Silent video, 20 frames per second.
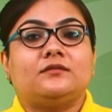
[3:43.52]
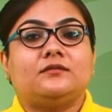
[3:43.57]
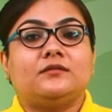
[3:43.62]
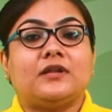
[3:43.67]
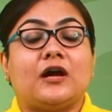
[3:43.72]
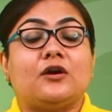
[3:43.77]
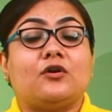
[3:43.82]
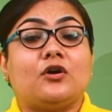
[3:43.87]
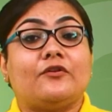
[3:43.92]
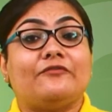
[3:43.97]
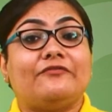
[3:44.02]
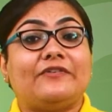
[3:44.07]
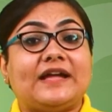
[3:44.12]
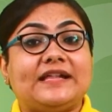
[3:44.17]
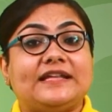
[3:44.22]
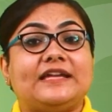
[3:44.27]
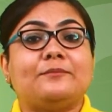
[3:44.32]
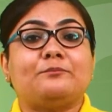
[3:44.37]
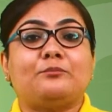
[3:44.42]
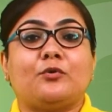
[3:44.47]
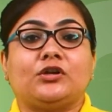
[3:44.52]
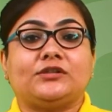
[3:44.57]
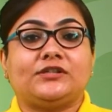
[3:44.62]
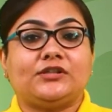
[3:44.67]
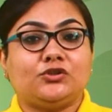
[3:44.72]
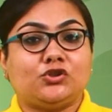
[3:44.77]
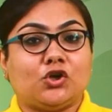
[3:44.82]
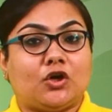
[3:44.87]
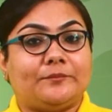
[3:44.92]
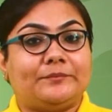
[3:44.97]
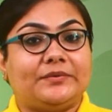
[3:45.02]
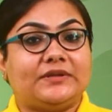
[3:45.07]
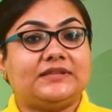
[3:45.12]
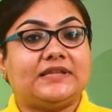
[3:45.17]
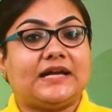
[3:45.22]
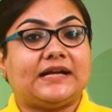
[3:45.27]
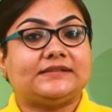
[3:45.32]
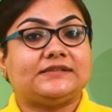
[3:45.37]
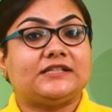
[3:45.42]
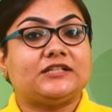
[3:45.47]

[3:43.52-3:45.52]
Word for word: Now, a very important topic that